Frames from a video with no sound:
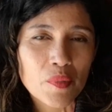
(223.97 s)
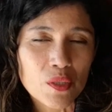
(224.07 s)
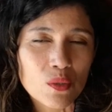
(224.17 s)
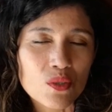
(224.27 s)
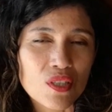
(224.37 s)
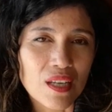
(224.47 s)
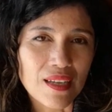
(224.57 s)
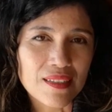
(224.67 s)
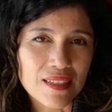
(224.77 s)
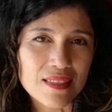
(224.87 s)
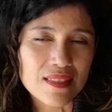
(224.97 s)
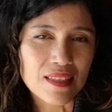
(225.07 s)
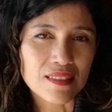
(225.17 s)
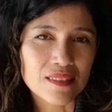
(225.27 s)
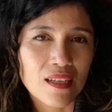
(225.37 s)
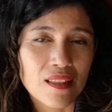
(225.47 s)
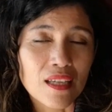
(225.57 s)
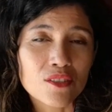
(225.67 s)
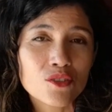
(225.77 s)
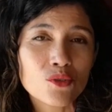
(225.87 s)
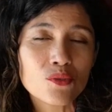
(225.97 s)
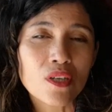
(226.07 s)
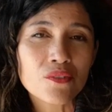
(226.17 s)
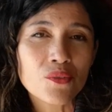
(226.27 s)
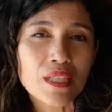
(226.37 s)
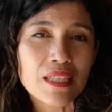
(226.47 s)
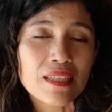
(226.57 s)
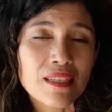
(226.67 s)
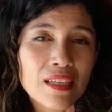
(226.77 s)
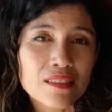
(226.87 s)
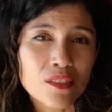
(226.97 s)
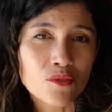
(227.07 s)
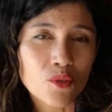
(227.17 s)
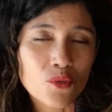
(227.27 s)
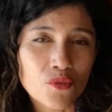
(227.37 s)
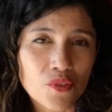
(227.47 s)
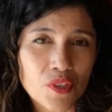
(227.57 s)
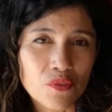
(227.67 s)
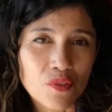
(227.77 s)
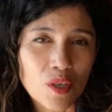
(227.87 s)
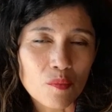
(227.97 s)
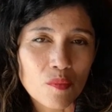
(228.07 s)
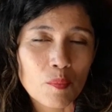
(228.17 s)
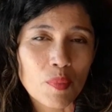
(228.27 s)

Because like I said, they do not really cater for free from,